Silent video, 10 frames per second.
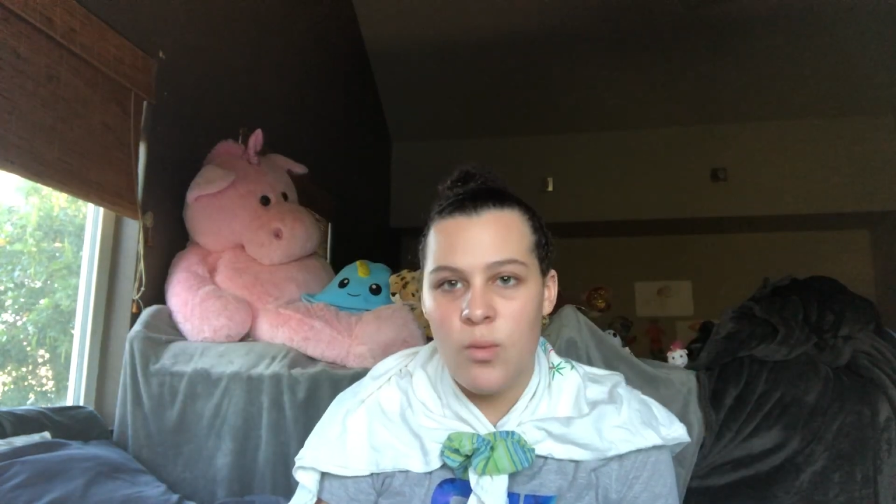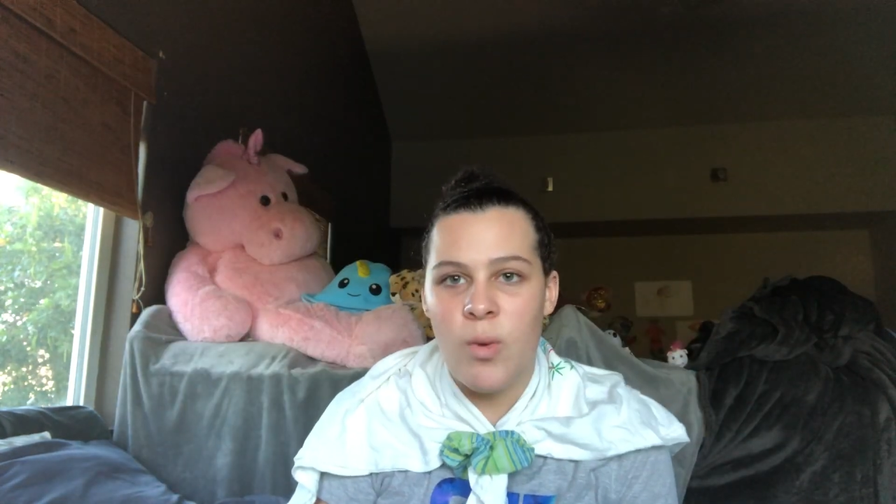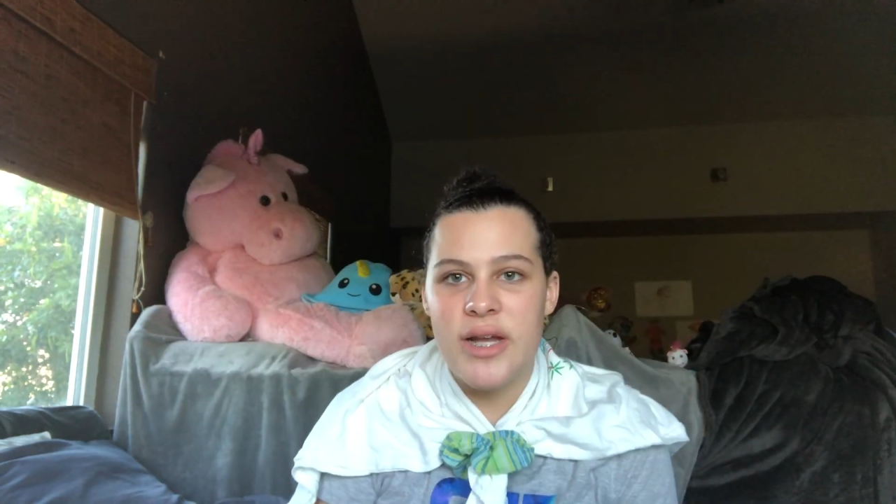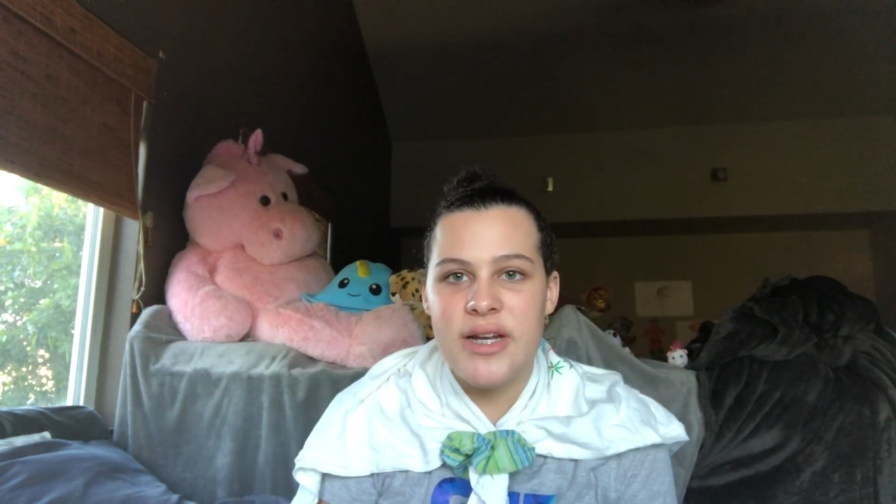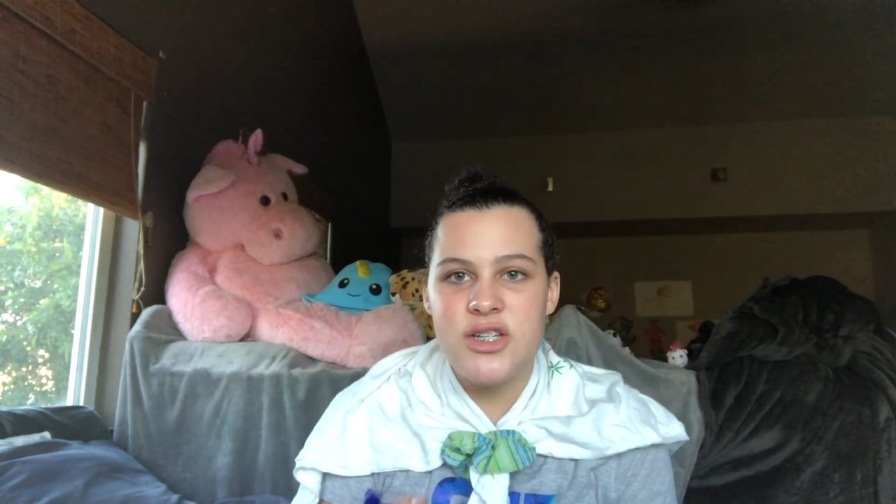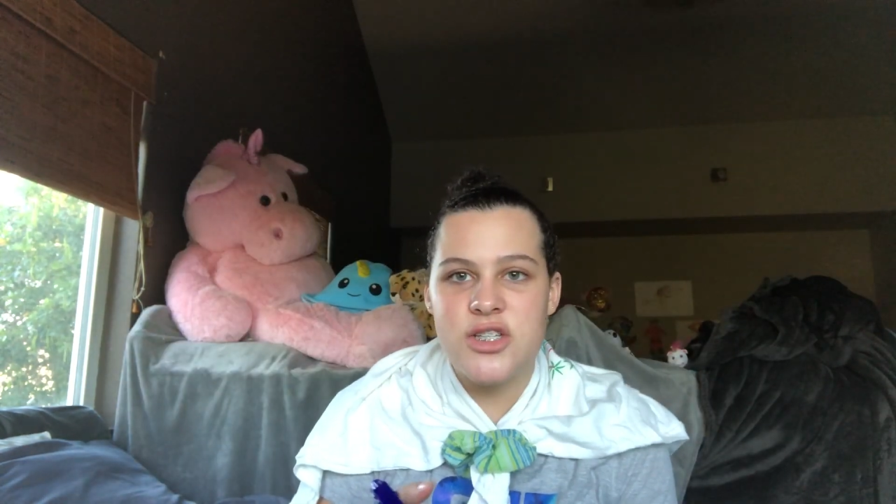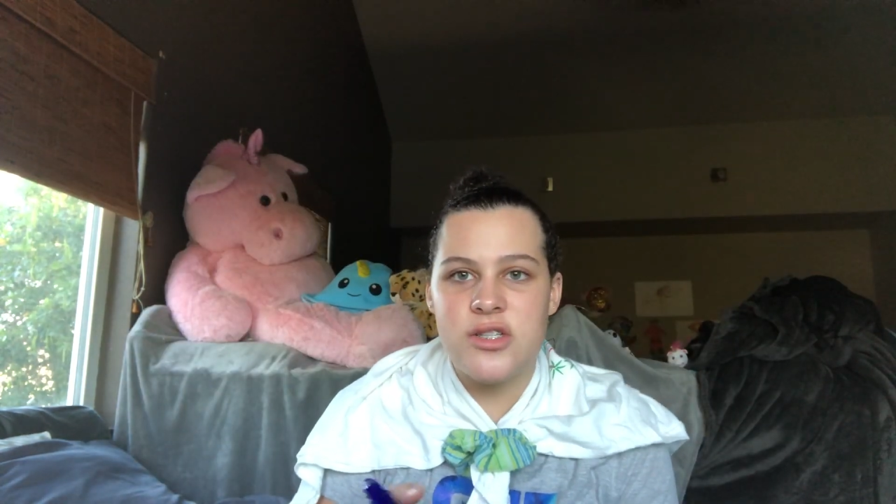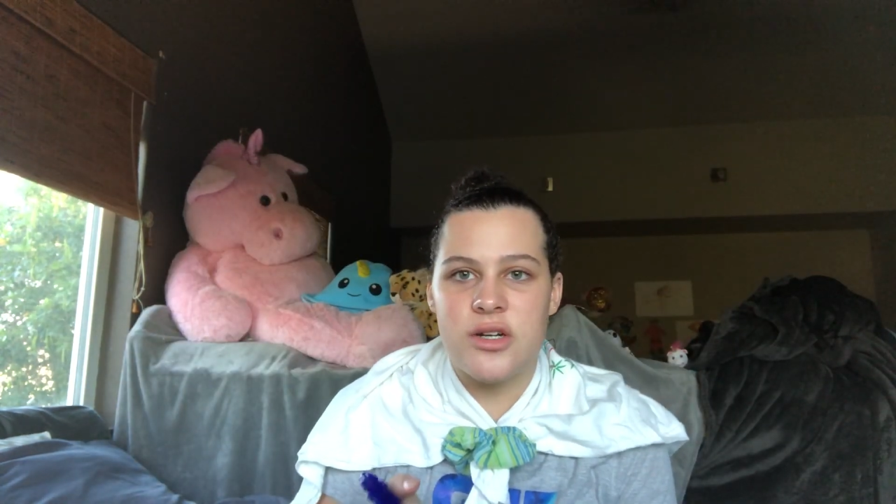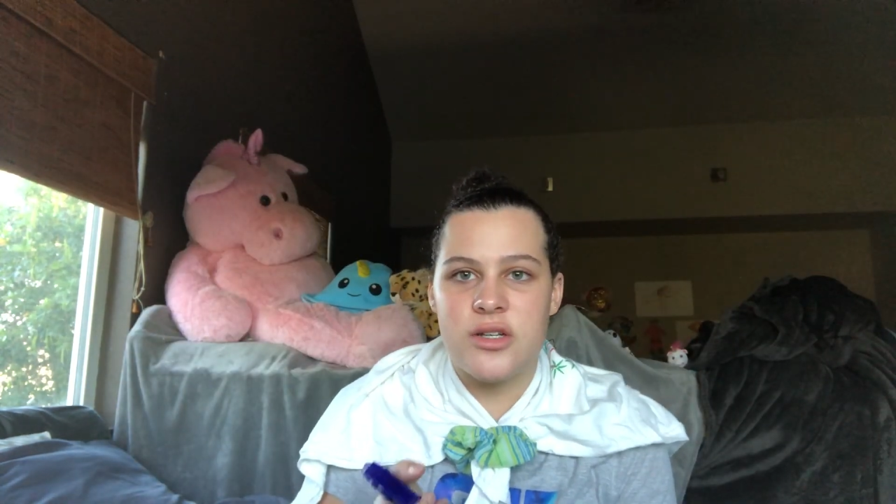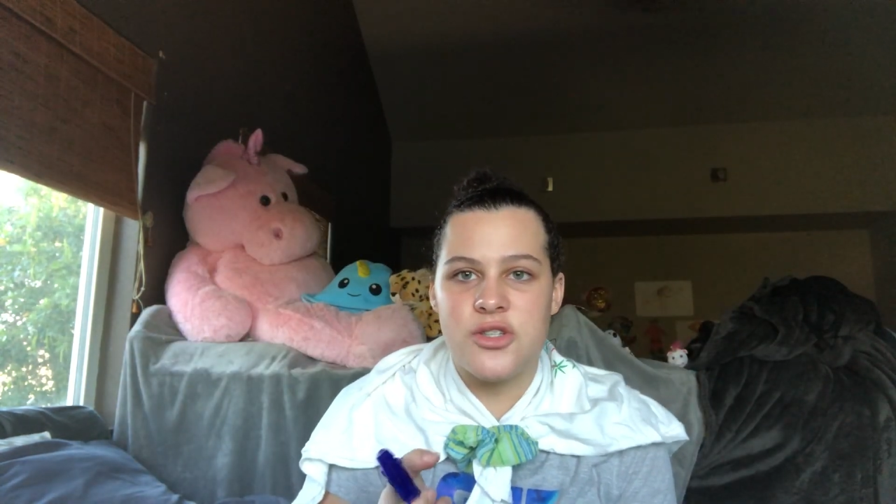Why did I just
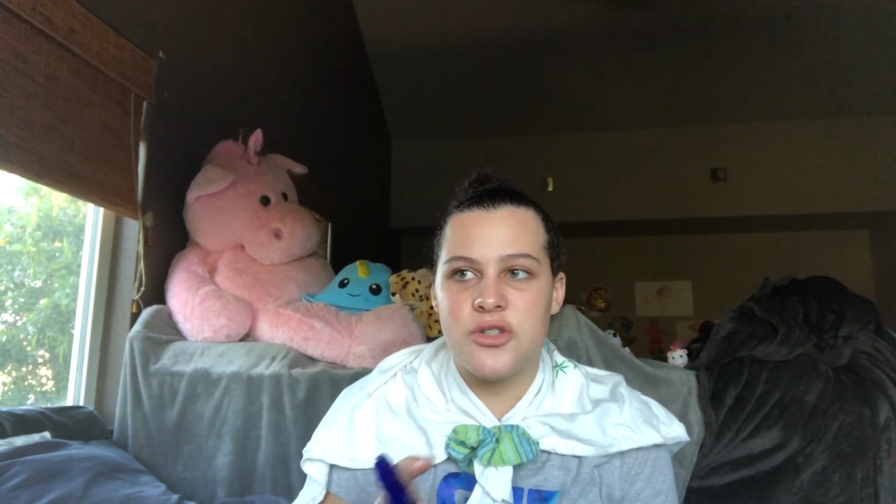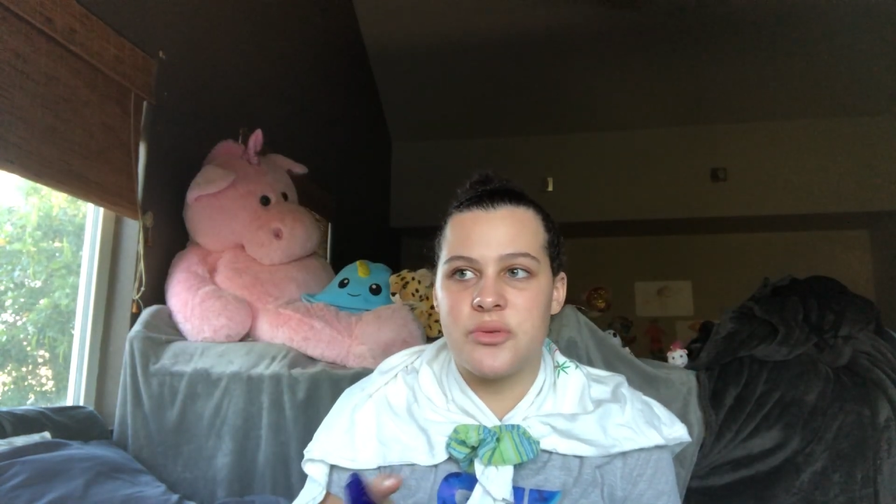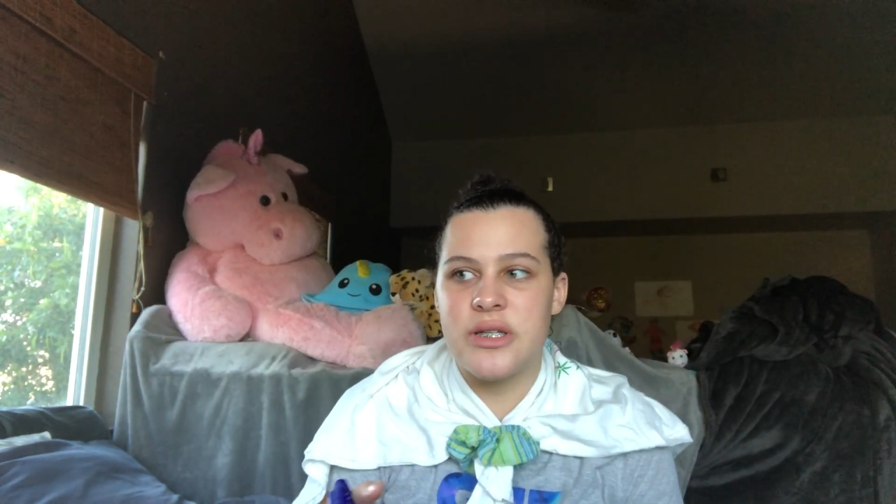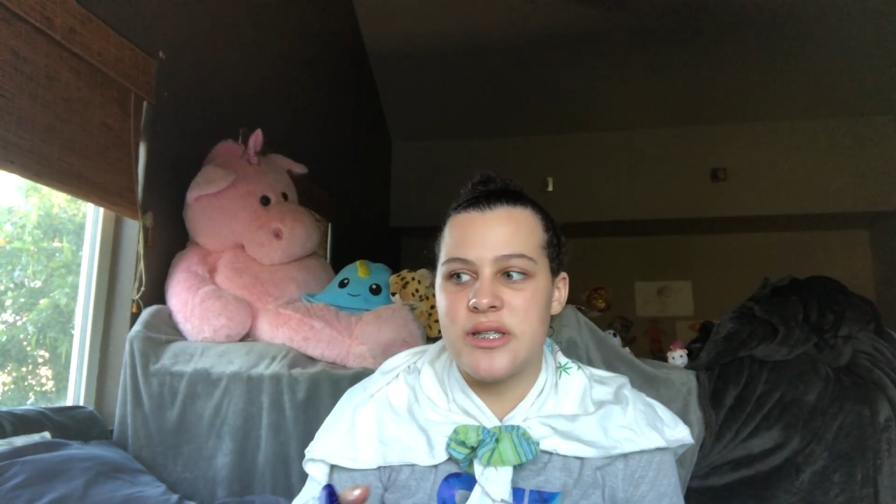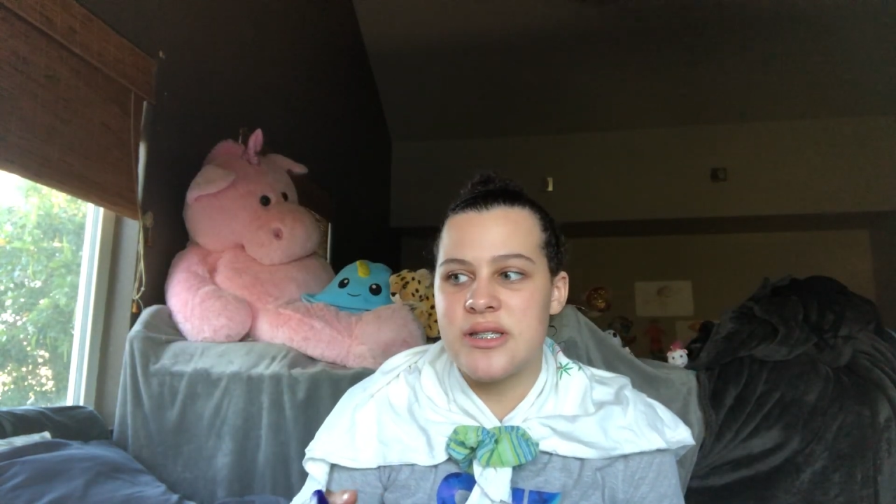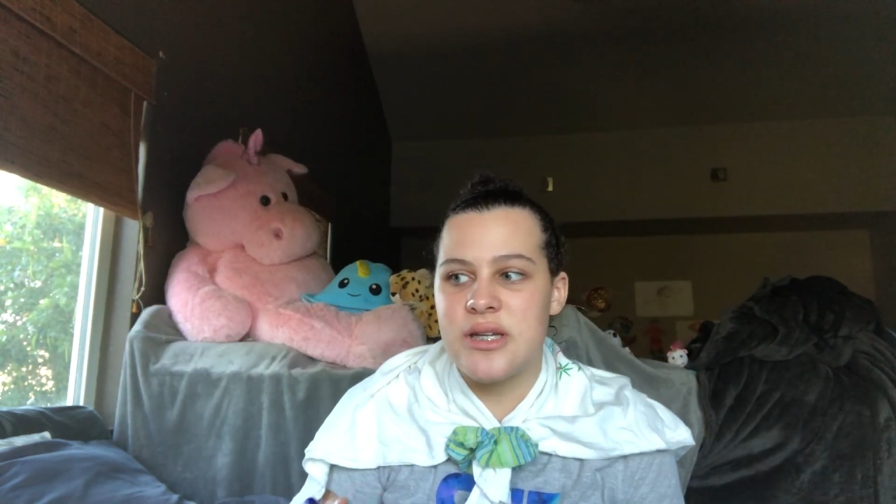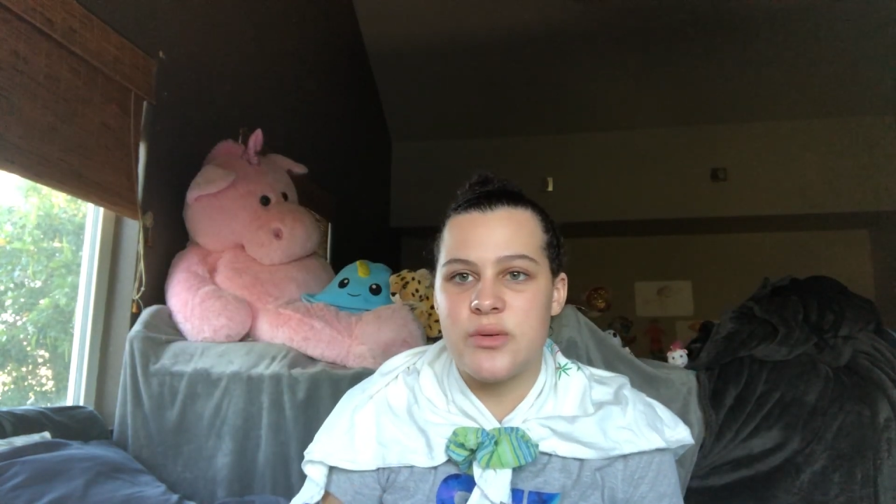start unscrewing this?